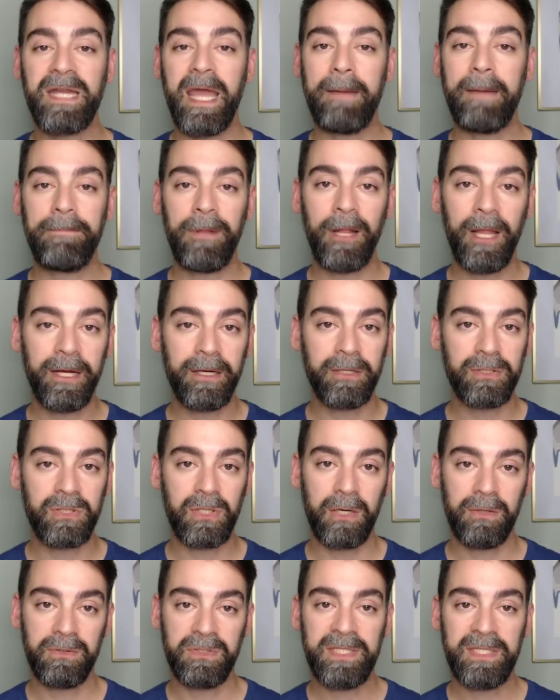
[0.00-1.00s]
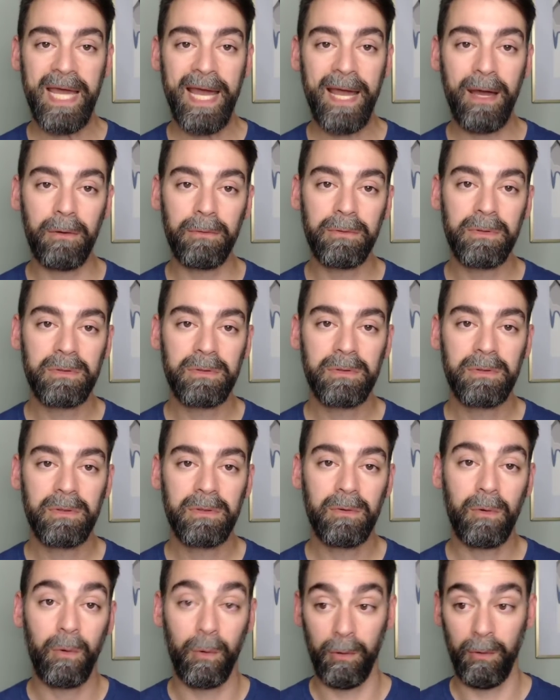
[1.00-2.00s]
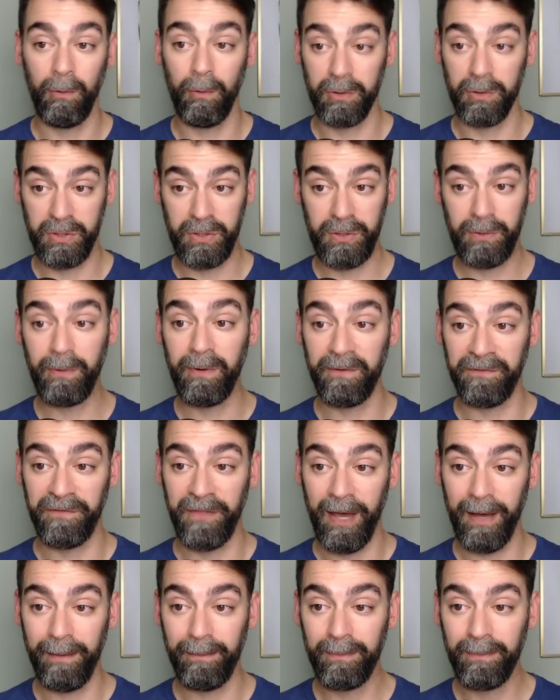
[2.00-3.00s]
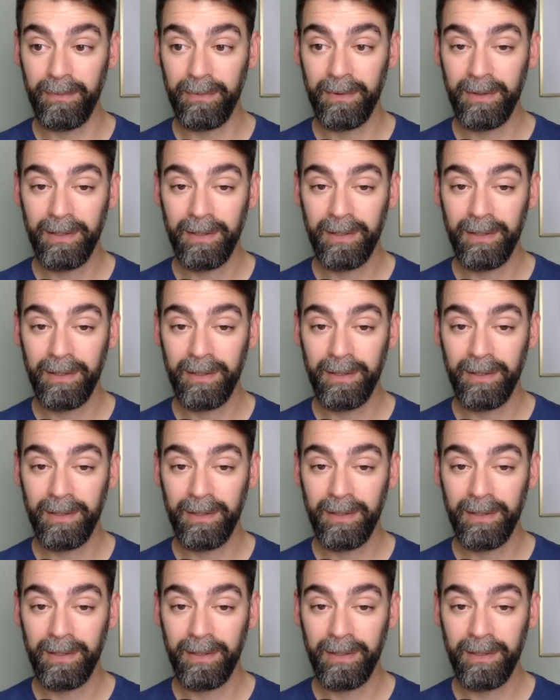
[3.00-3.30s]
name players goes down, or two of them,